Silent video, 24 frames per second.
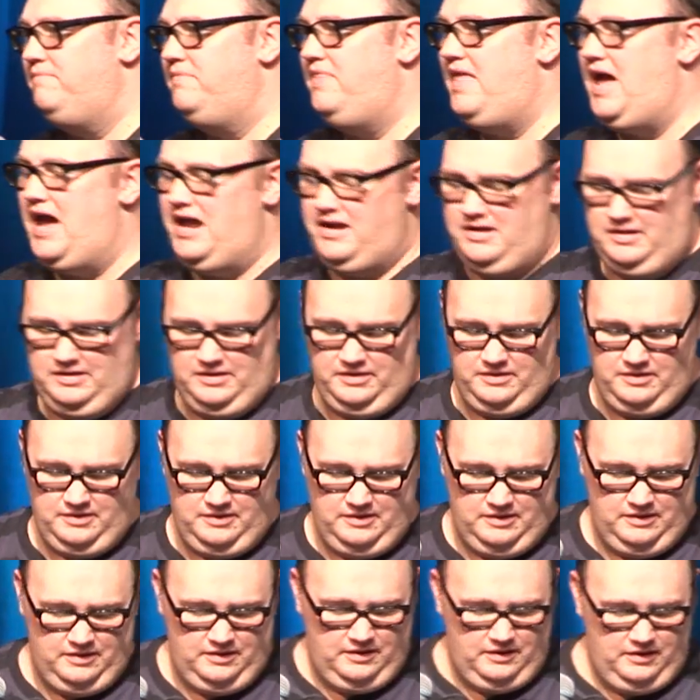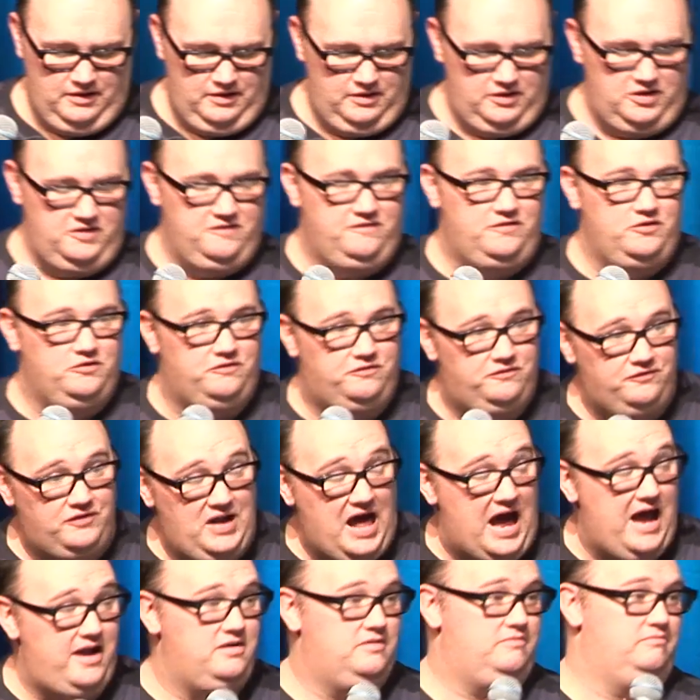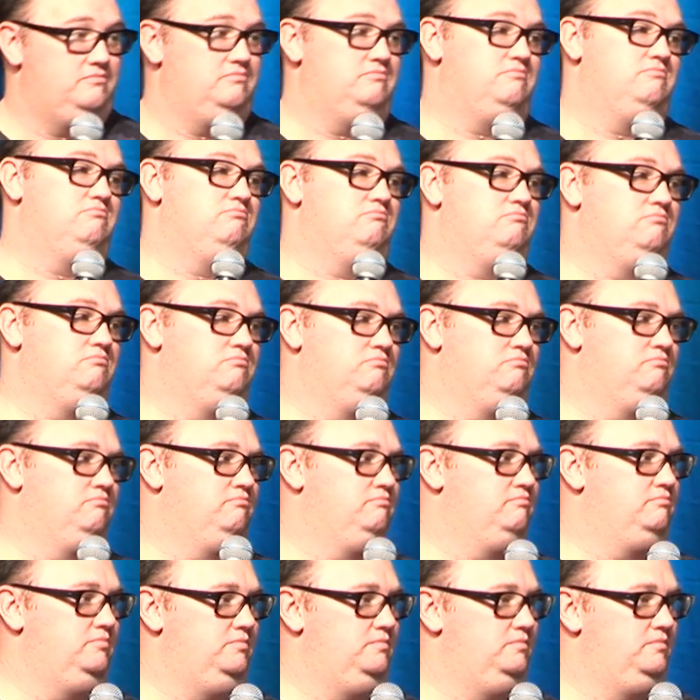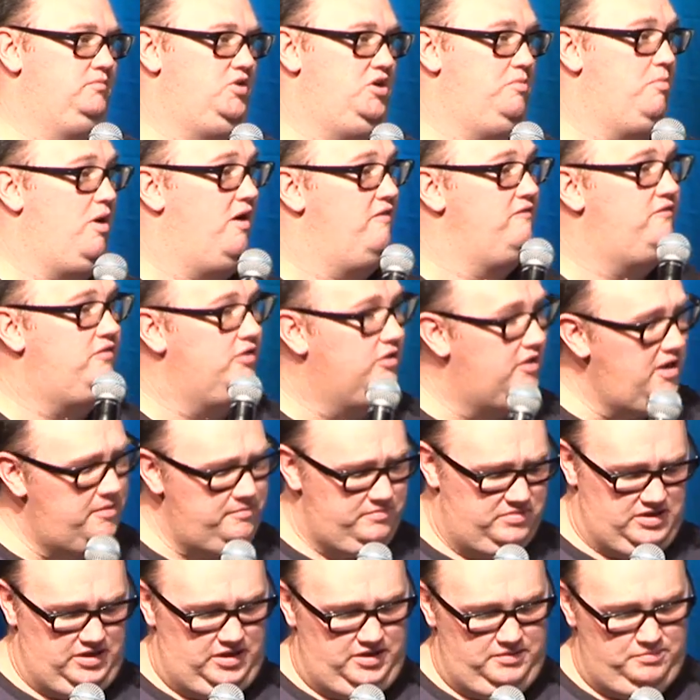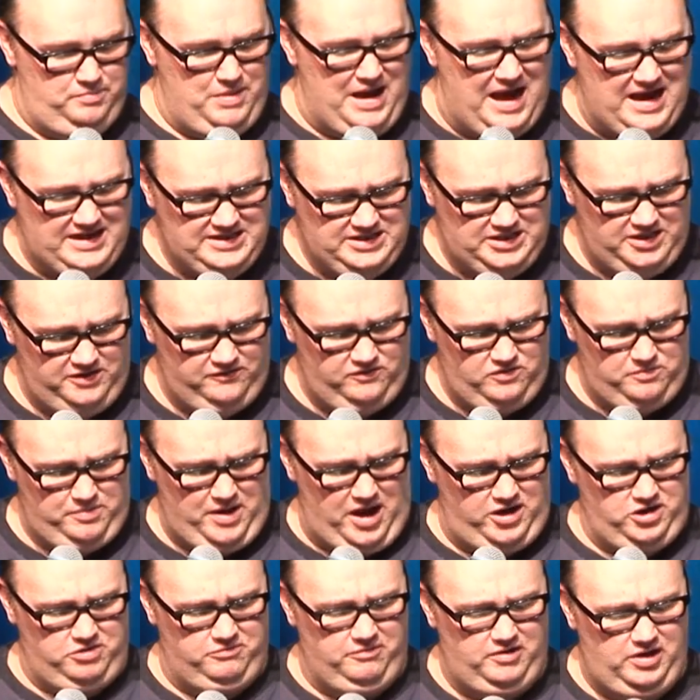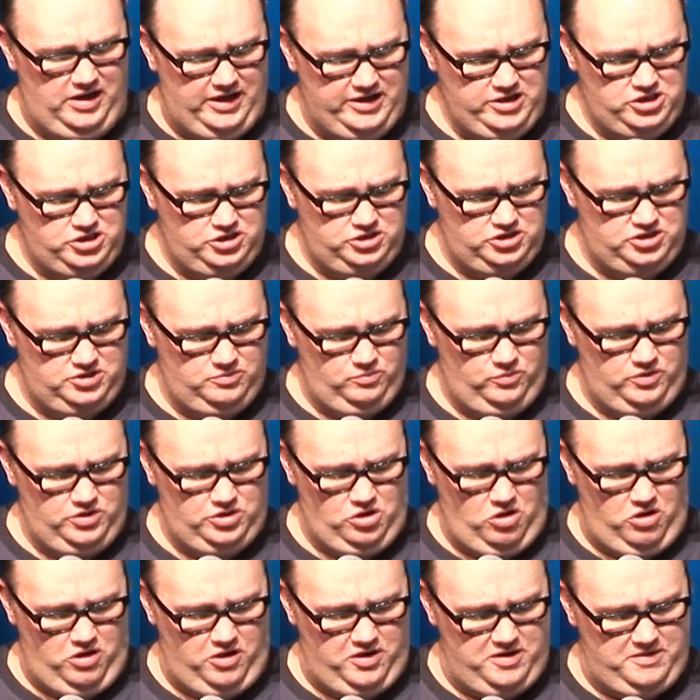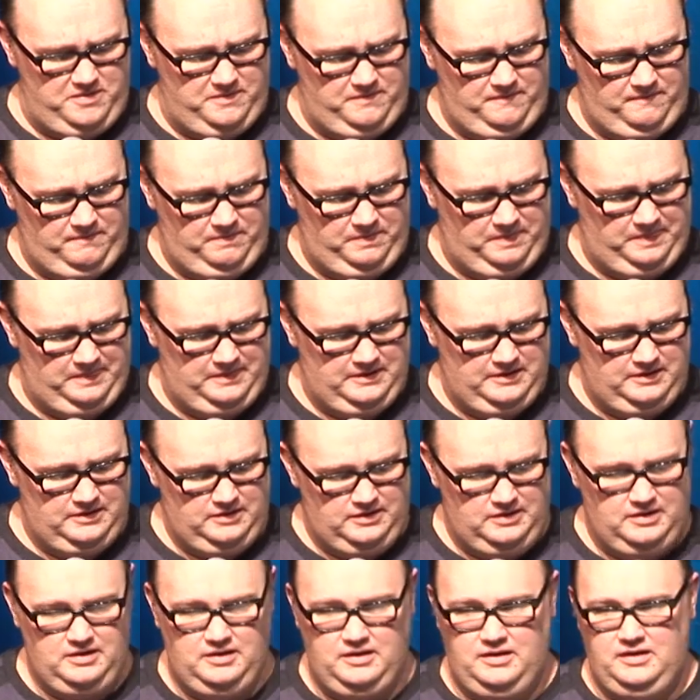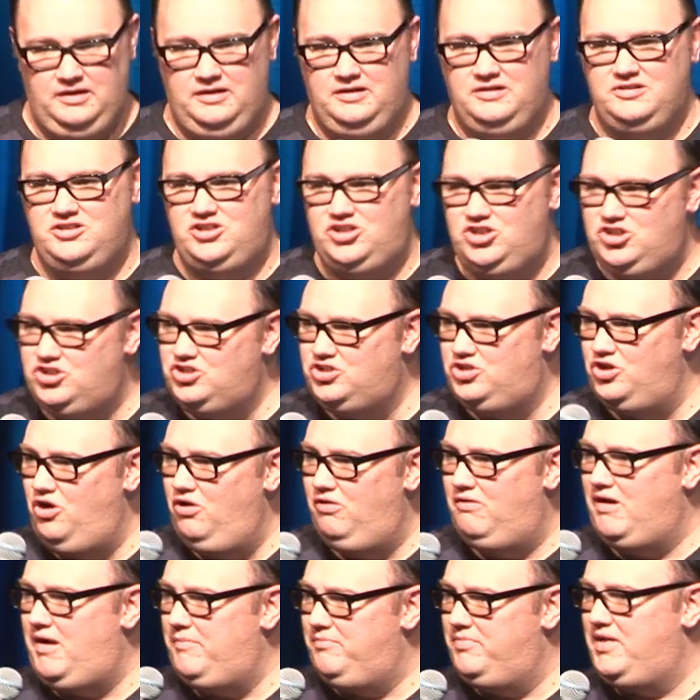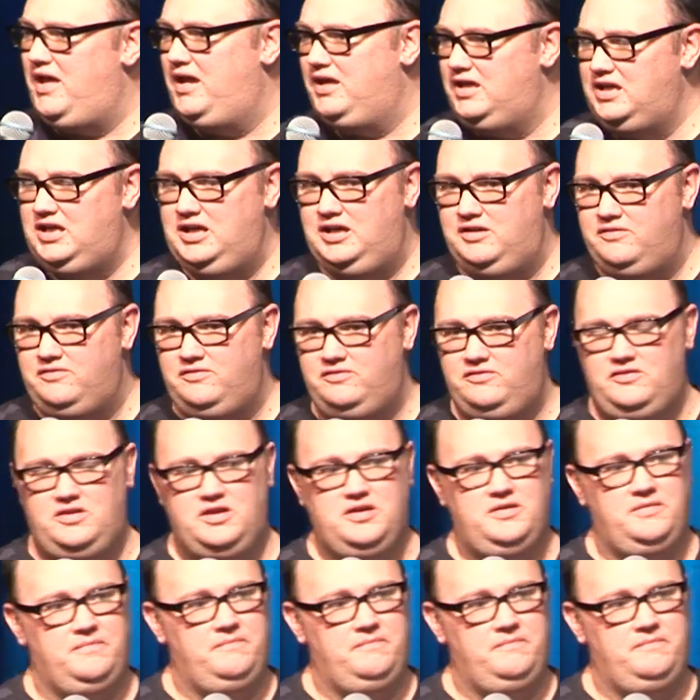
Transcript: that, you feel flat. You might feel empty, passive about your relationship with God. Stir up that gift.